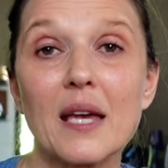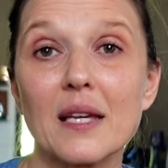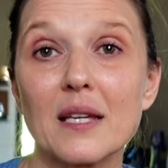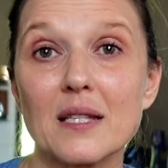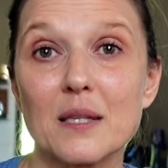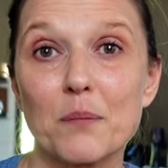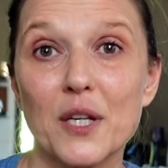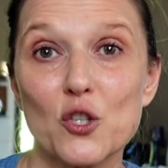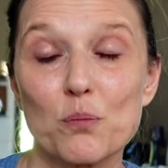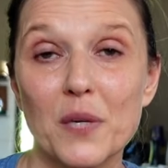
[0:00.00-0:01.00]
is
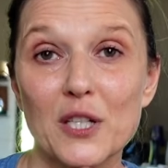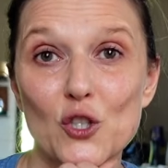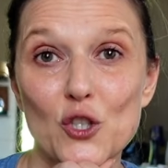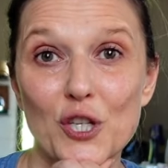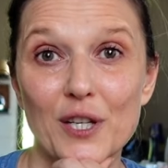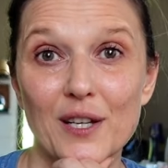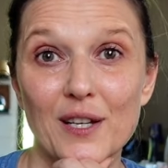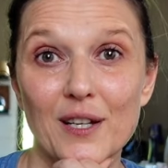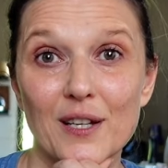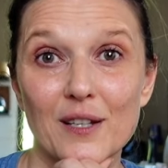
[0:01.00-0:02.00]
much
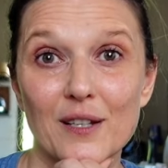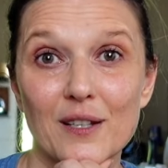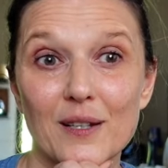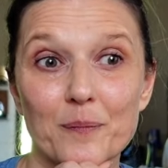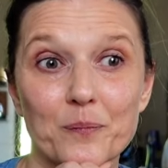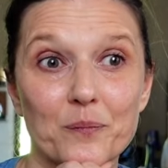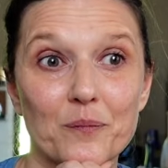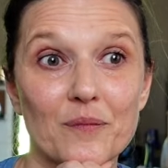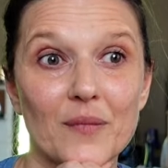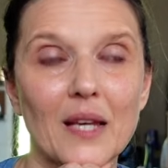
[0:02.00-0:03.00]

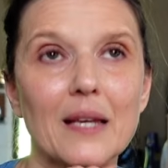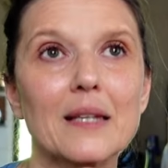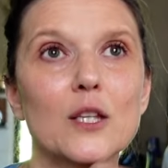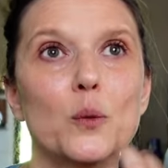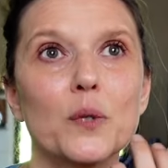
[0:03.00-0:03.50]
you